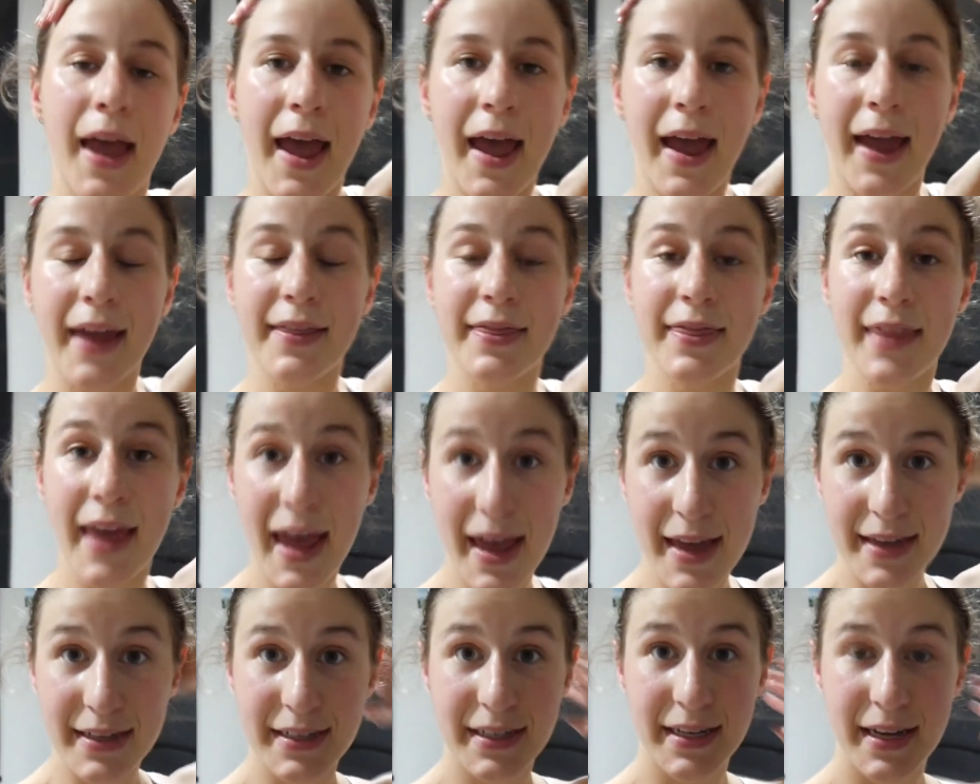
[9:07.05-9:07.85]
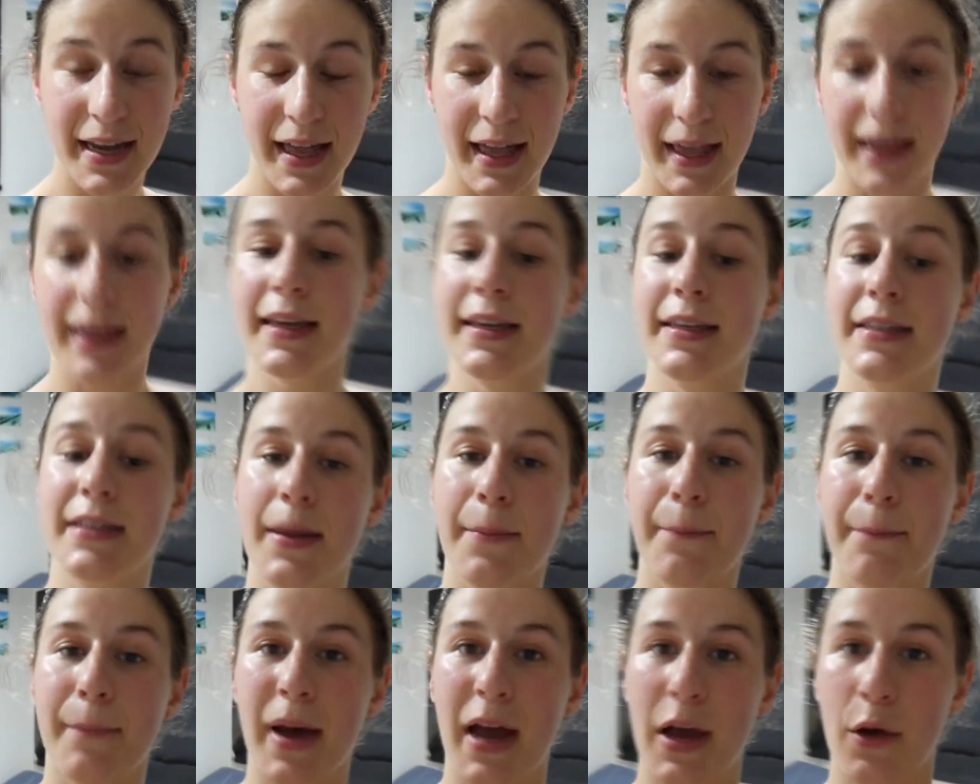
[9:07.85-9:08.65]
And that
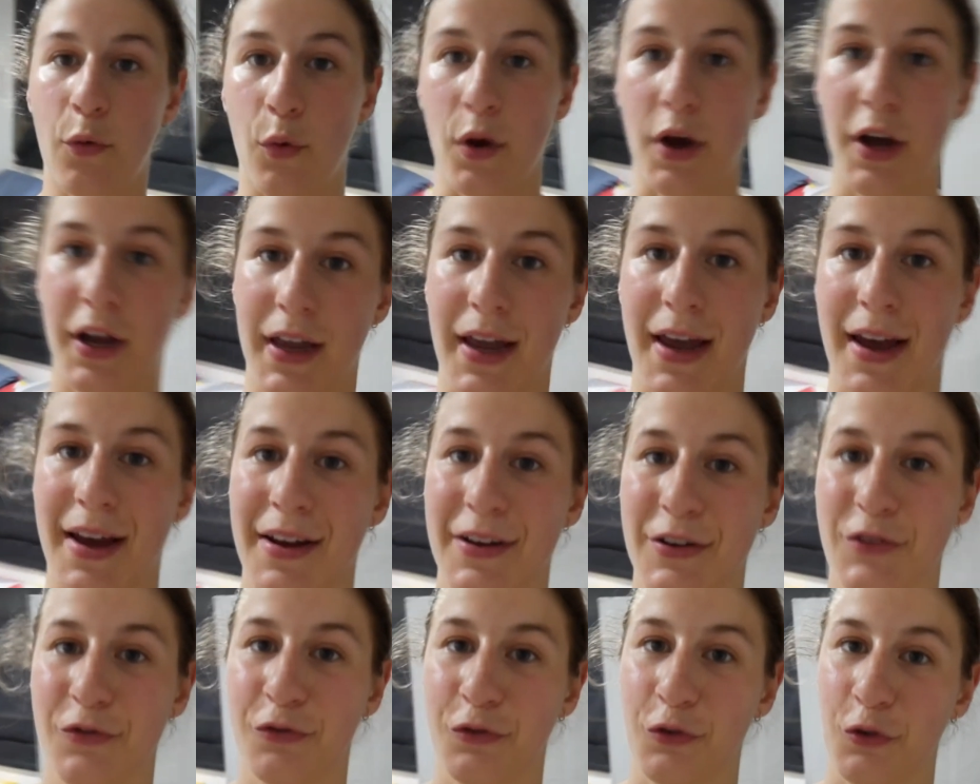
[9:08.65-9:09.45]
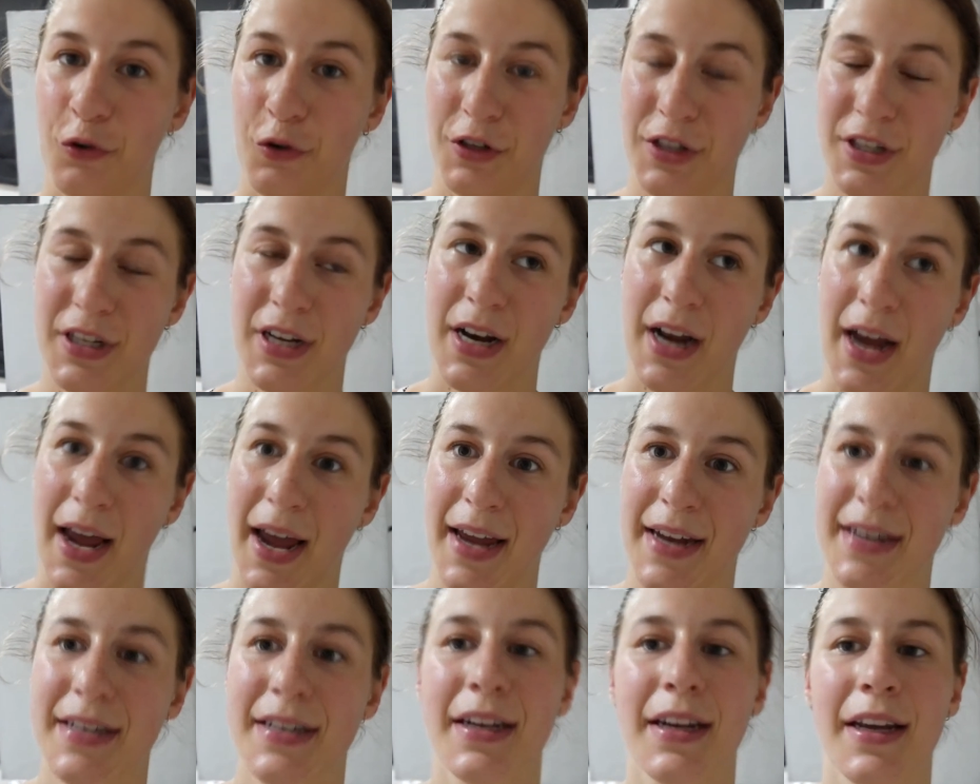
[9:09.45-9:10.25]
is my workout for
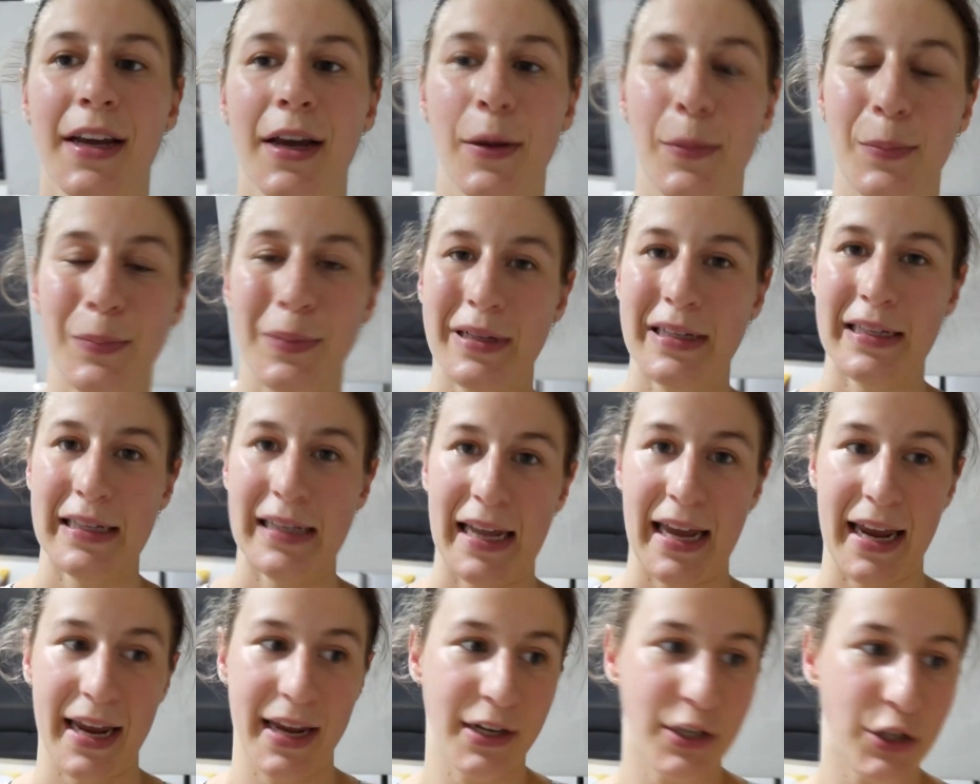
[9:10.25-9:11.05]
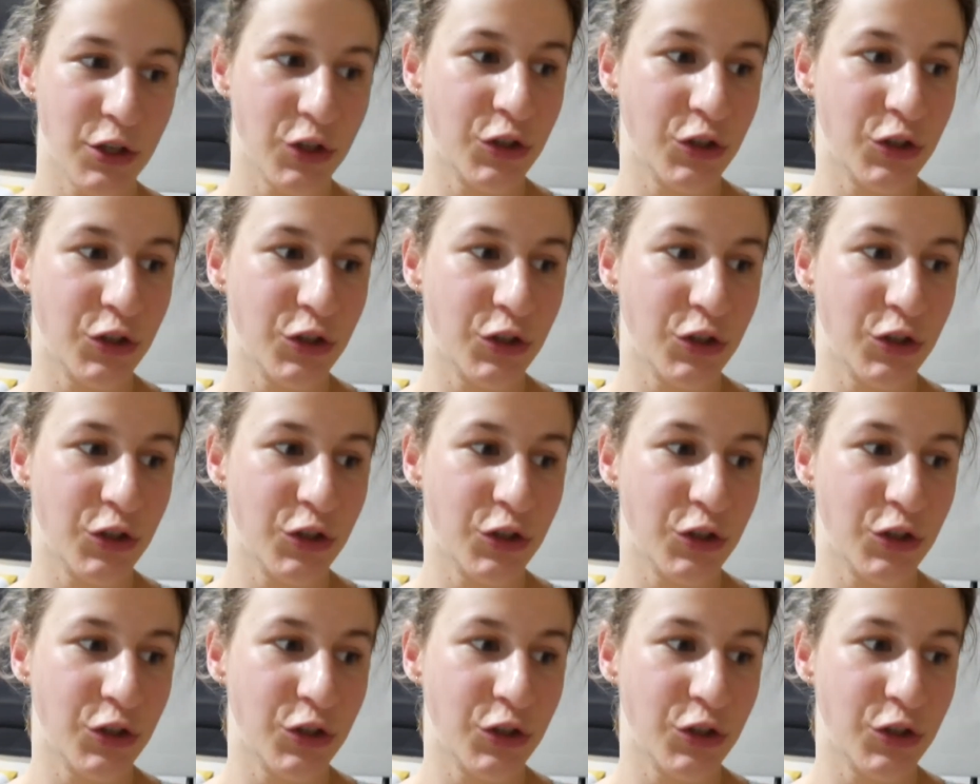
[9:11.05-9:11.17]
tonight complete.